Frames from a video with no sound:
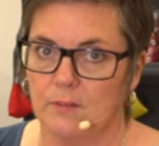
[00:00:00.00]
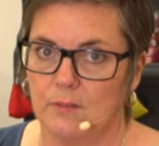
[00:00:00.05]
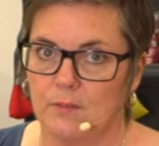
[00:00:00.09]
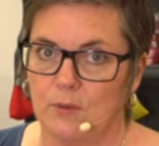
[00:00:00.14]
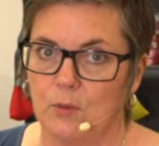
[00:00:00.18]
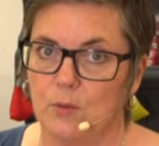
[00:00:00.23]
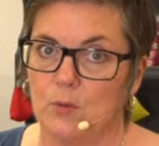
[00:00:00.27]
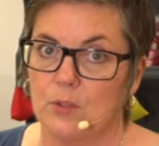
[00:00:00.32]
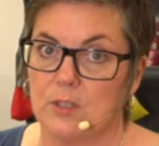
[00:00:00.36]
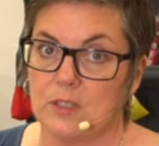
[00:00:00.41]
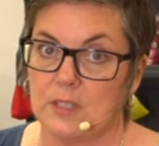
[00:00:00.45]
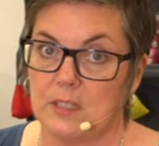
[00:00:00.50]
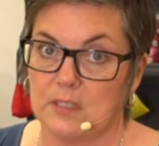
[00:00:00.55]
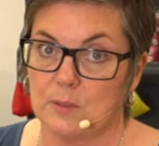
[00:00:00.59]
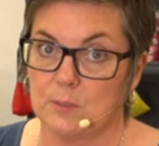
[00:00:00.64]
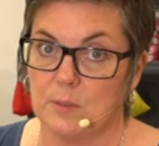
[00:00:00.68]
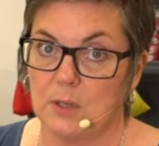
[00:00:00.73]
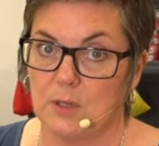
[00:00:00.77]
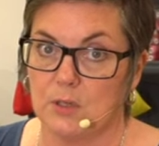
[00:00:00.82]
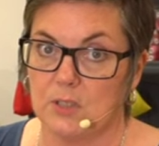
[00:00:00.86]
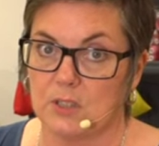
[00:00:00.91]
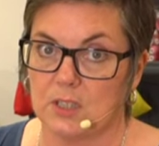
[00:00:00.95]
for the
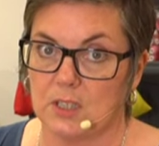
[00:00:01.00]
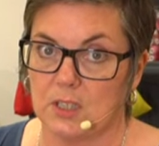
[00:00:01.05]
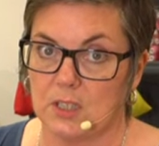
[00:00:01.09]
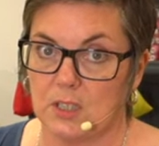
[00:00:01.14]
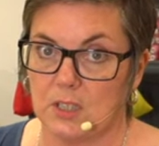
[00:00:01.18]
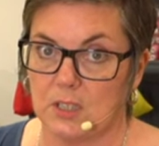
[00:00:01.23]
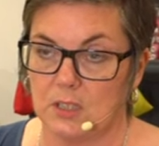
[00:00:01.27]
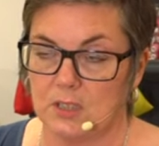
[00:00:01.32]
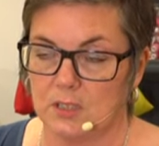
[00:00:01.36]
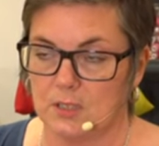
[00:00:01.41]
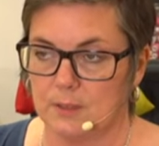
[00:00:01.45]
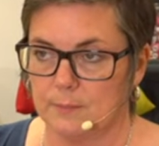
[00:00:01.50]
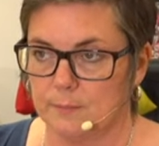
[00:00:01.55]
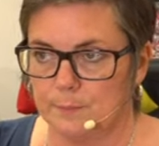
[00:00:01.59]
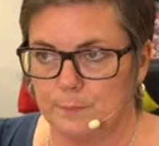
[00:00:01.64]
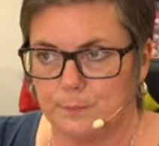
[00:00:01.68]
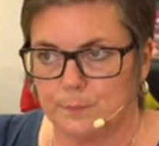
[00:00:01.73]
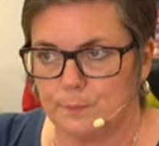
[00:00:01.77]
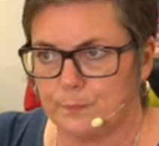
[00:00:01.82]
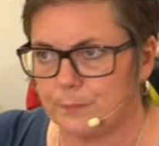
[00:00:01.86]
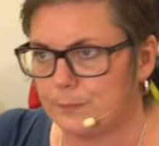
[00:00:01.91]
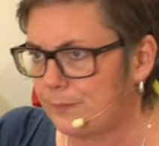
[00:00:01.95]
Desdemona skirt.
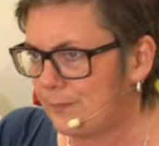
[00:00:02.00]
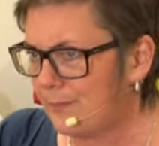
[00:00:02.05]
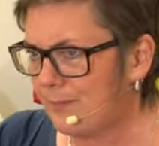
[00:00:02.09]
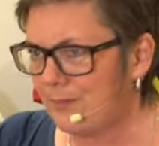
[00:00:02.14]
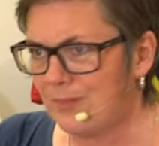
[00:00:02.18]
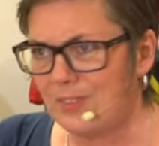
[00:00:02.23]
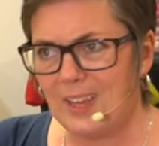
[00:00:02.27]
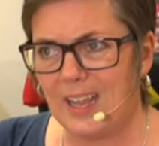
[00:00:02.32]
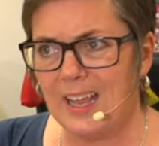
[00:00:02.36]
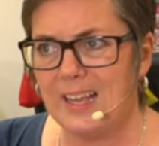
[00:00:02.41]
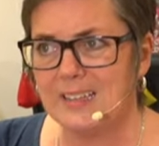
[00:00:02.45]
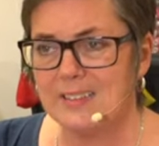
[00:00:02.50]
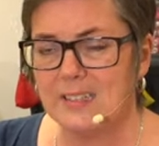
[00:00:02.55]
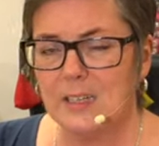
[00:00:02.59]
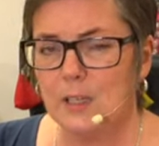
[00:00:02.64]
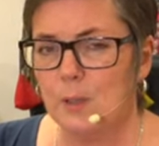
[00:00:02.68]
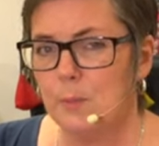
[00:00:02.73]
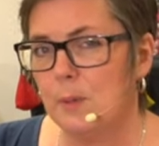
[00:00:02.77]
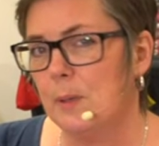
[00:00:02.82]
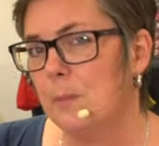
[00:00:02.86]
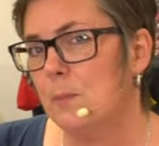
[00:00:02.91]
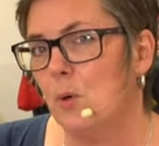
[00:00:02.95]
It has a
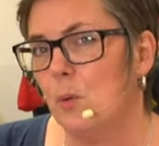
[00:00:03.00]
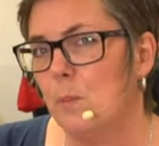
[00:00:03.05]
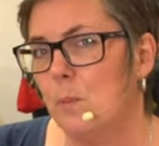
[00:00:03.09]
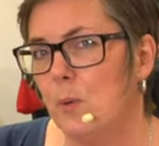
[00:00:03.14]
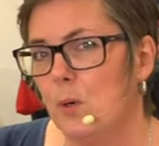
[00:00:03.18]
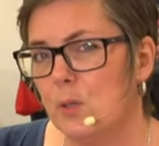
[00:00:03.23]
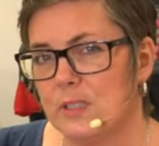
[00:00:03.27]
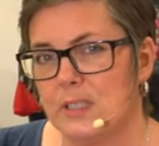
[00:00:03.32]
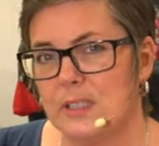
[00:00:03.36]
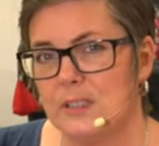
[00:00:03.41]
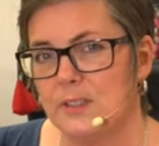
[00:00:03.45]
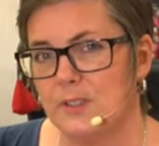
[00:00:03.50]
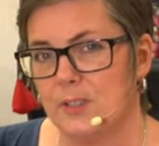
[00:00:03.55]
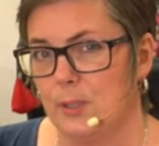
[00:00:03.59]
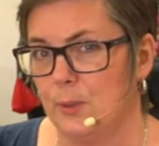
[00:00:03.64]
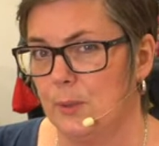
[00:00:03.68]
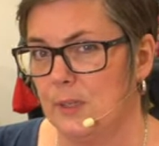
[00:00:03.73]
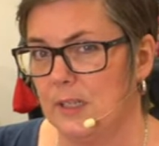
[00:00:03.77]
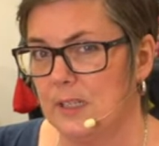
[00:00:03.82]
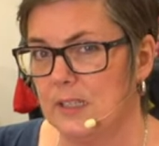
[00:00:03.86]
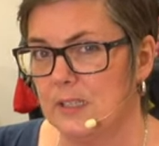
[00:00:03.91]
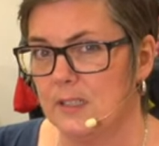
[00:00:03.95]
little bit more body
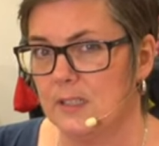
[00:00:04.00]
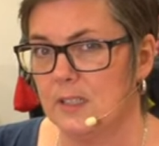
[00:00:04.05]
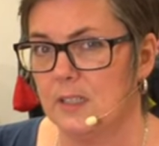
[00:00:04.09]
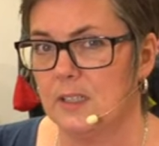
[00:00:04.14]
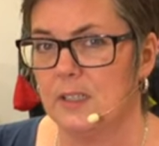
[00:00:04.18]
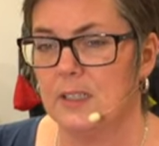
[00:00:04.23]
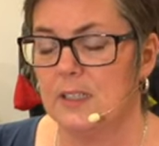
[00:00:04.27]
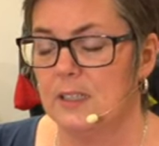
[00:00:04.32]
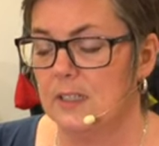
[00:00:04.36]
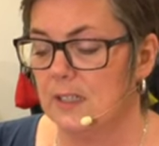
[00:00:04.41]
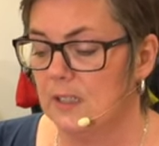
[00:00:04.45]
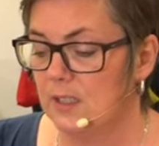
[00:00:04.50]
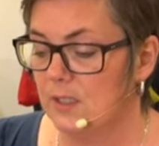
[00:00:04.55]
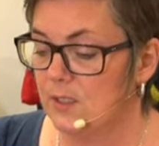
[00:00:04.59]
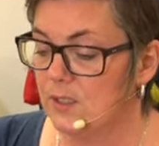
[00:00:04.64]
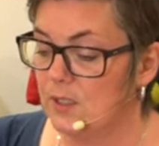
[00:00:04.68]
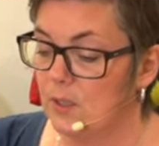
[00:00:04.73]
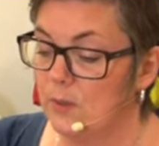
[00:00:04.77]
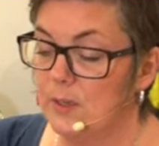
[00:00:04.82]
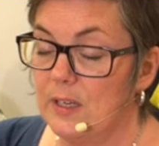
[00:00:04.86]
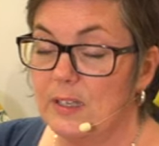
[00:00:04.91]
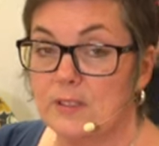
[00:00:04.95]
to it,
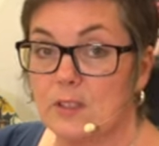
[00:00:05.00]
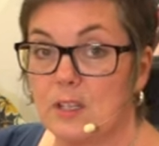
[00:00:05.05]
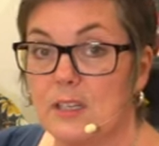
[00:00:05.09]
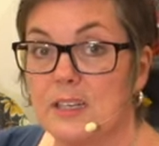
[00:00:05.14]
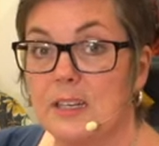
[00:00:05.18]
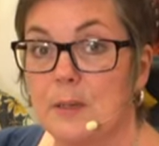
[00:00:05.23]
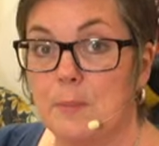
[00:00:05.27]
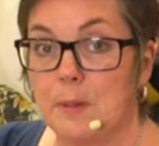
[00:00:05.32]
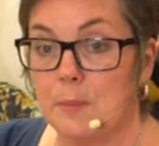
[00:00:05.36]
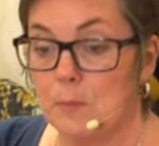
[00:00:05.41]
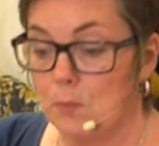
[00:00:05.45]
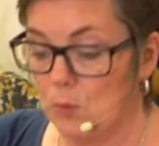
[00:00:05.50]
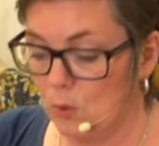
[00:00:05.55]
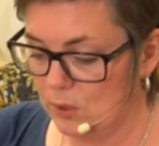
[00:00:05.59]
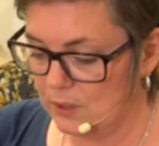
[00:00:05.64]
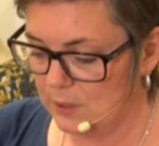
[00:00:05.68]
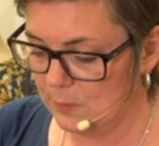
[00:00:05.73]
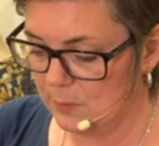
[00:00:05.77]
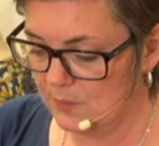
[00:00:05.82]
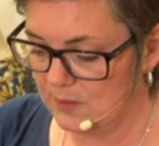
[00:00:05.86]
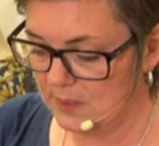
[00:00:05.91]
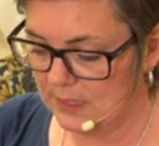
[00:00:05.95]
so it's got a little bit more
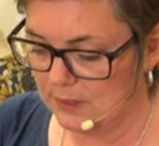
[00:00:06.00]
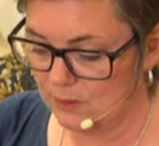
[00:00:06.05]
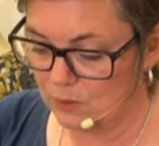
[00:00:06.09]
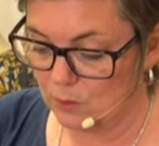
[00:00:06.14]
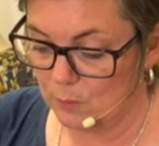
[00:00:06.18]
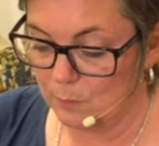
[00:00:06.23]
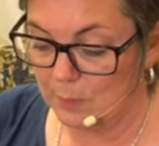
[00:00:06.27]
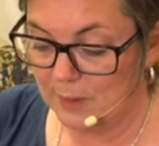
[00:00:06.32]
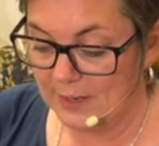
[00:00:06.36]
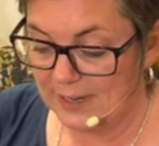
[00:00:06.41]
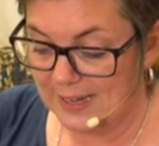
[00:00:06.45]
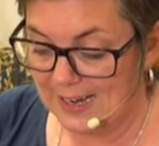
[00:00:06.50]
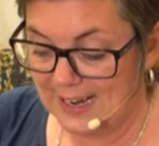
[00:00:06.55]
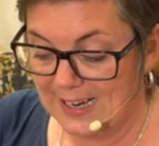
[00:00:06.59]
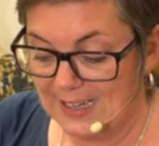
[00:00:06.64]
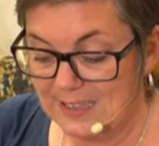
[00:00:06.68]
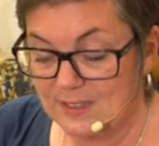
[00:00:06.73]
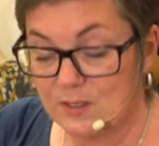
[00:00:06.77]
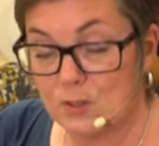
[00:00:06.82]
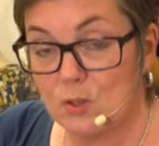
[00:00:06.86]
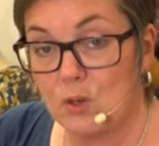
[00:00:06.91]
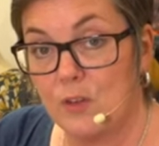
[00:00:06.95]
substantial, but it
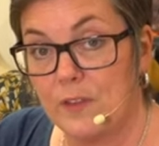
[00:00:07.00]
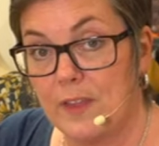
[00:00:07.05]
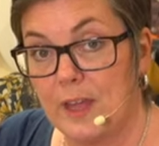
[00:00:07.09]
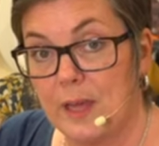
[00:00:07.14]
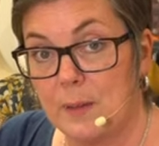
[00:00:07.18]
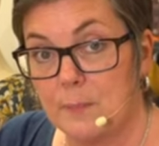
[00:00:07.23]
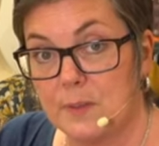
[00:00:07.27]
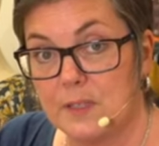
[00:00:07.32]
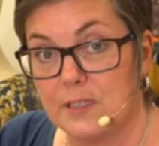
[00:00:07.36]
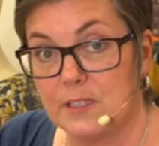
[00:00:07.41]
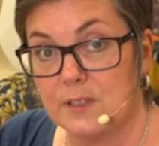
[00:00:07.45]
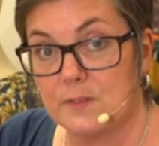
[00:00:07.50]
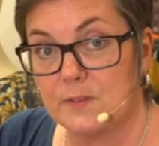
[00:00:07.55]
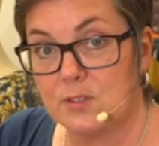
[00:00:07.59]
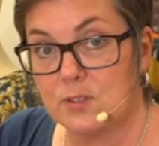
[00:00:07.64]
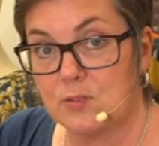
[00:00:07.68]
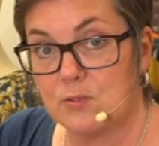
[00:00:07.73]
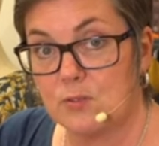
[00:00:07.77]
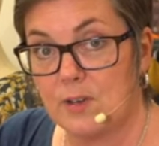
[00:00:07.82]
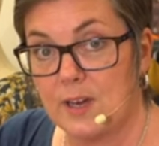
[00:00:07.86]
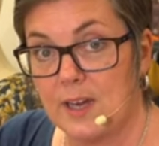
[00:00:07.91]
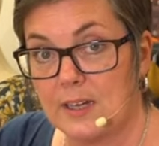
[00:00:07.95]
has got that bit of
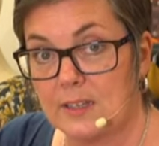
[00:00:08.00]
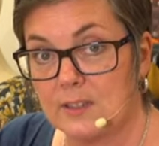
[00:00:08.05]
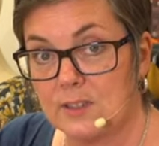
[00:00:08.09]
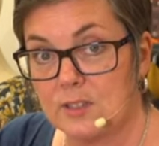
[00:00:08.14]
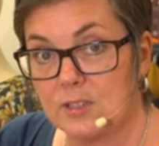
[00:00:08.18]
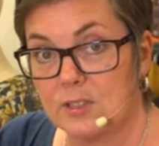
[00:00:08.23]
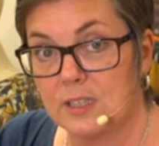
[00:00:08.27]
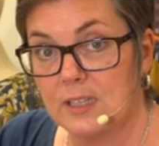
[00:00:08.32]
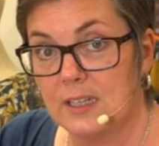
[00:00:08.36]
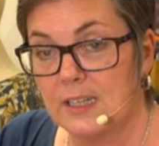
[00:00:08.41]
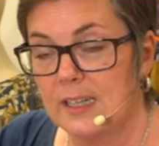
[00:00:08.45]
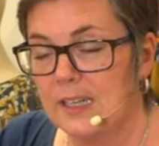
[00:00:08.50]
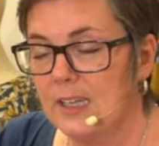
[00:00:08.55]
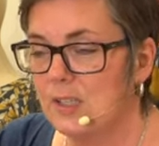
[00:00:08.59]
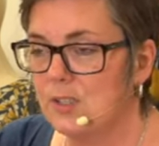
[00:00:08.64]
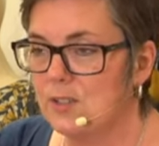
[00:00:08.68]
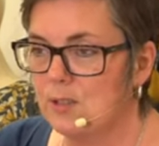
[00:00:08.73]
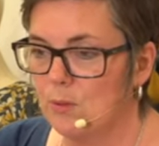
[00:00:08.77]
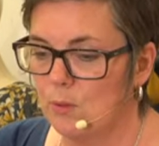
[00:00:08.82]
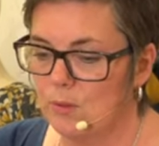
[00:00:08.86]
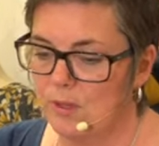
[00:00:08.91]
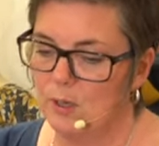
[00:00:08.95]
stretch.
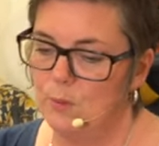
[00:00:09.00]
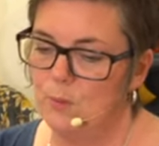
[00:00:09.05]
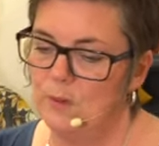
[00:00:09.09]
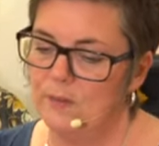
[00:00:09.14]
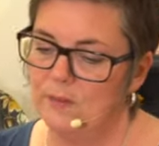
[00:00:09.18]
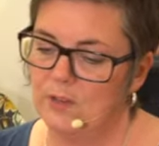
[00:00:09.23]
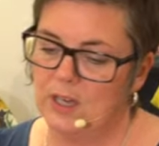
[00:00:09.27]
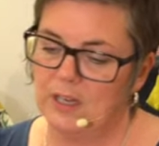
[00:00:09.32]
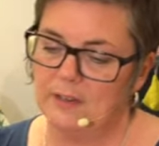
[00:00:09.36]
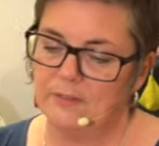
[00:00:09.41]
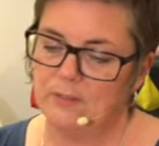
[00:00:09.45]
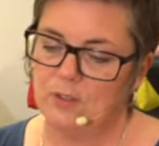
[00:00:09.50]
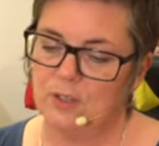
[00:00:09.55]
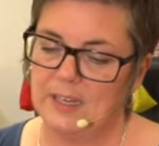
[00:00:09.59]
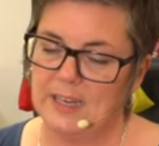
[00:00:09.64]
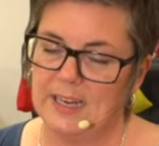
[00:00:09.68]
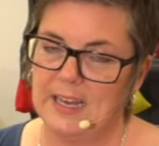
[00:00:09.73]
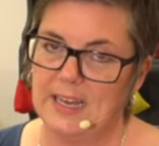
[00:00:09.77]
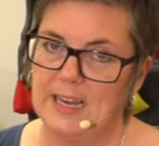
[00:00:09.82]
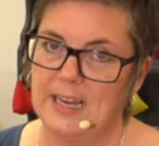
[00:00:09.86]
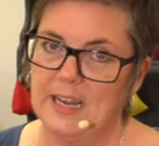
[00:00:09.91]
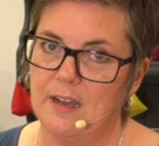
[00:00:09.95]
So although we've kind of got it
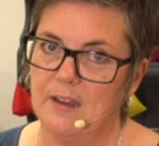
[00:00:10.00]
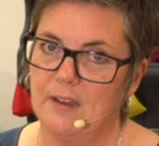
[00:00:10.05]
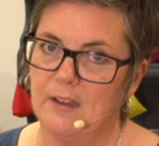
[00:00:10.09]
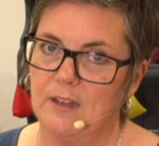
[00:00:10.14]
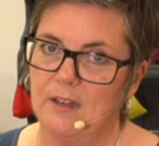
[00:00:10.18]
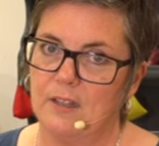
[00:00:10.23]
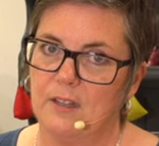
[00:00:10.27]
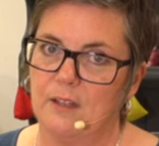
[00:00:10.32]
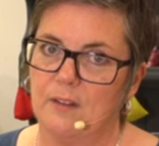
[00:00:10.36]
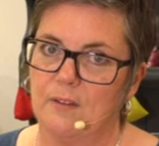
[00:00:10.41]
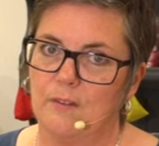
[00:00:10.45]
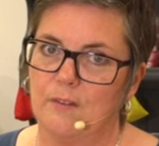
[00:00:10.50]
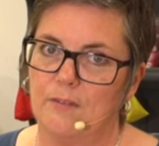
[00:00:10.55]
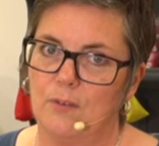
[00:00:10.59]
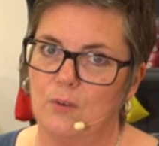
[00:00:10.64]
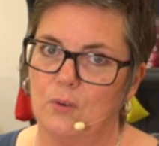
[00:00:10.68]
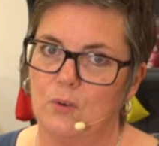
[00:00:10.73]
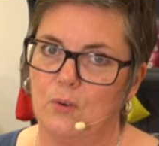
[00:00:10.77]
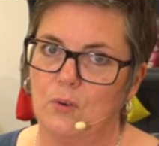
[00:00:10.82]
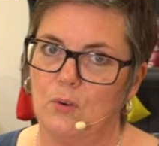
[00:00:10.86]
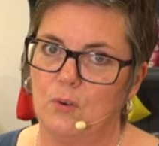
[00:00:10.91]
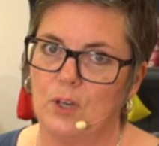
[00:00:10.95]
here
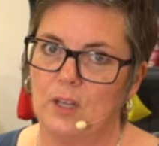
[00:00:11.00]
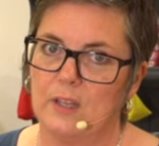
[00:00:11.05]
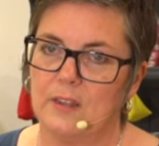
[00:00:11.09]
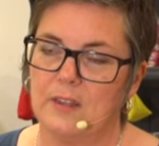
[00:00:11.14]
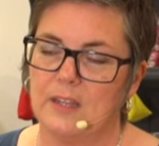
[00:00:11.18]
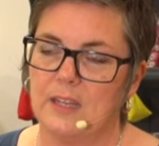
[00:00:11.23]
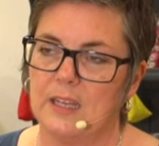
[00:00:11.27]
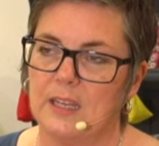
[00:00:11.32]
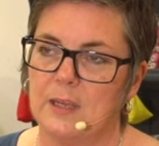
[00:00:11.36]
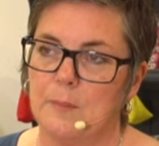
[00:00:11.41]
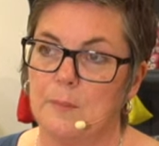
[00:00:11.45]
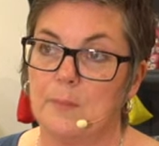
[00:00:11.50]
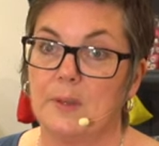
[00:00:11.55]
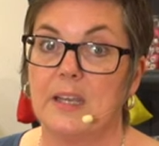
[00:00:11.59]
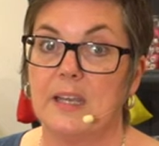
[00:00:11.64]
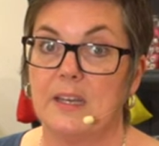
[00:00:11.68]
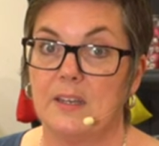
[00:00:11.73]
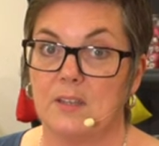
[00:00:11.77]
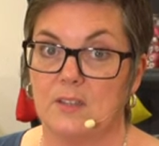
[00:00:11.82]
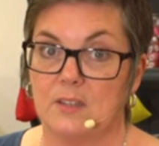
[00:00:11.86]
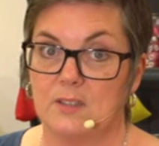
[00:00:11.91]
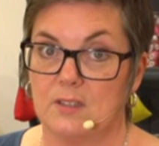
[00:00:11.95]
for the
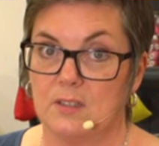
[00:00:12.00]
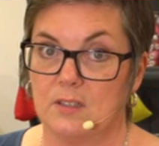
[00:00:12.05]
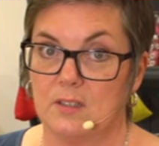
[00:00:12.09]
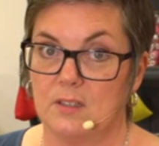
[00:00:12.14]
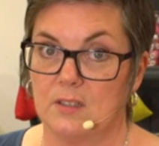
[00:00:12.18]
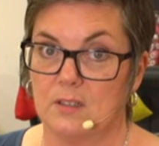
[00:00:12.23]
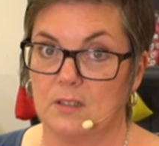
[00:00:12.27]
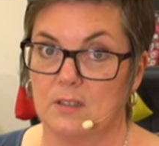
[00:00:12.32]
beginner's